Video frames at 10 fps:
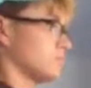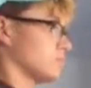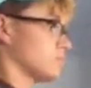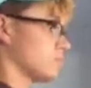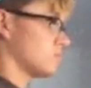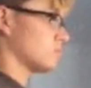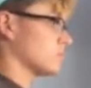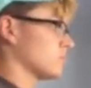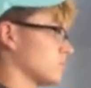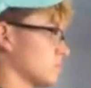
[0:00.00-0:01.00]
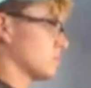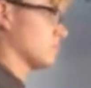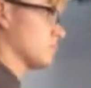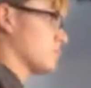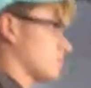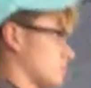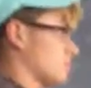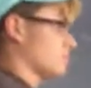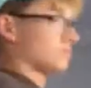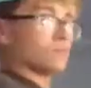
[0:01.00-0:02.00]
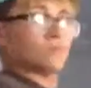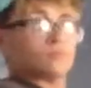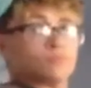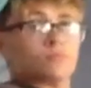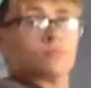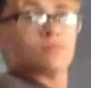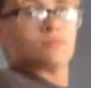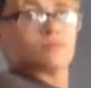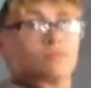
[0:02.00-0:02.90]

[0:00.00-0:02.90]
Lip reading: No one is speaking in this clip.